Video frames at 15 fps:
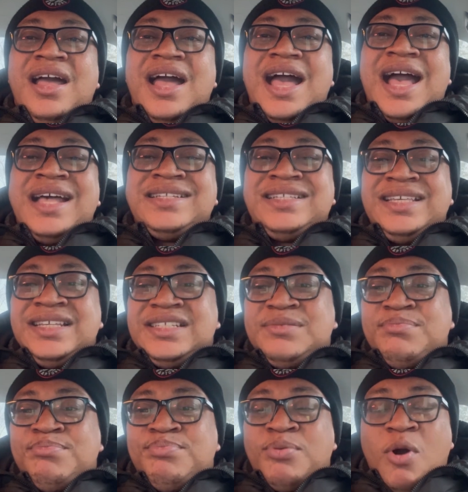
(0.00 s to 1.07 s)
as his
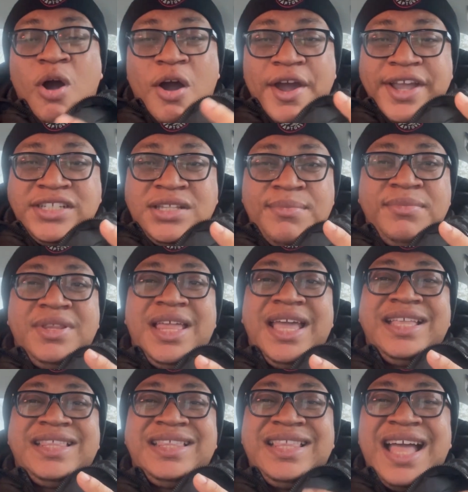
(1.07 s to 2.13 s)
boy, something
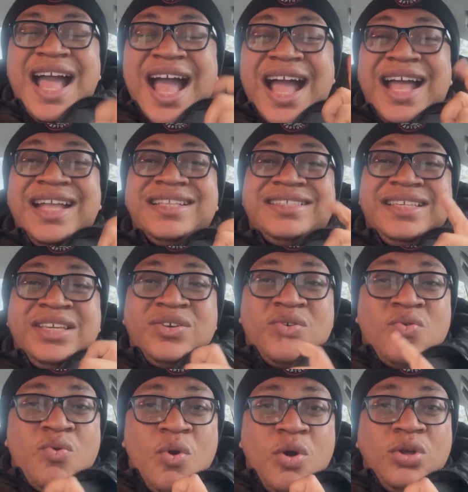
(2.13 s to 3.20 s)
like that, in
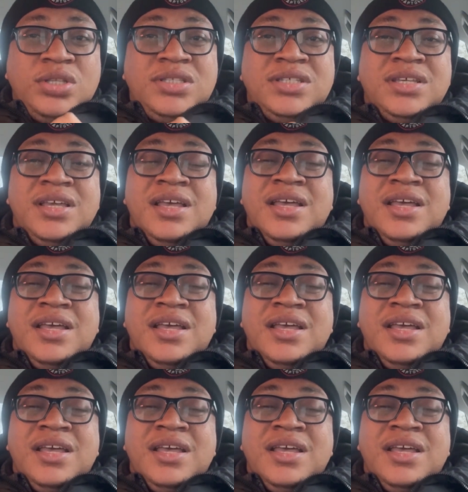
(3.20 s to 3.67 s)
quote.